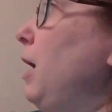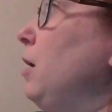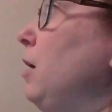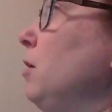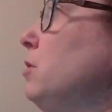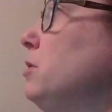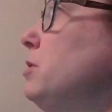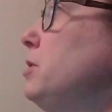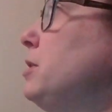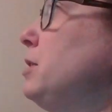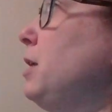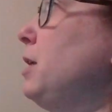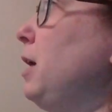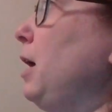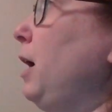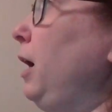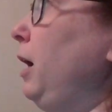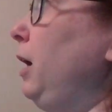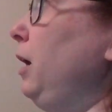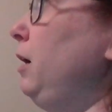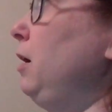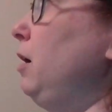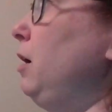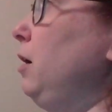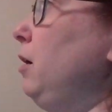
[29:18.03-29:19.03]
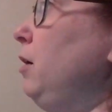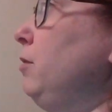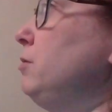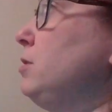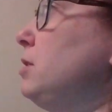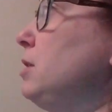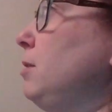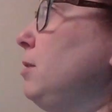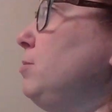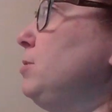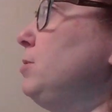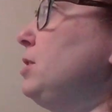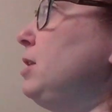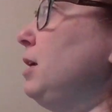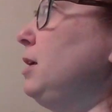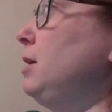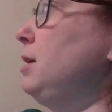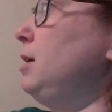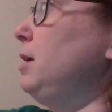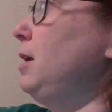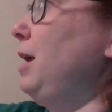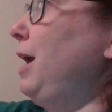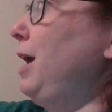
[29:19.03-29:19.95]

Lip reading: outside of subset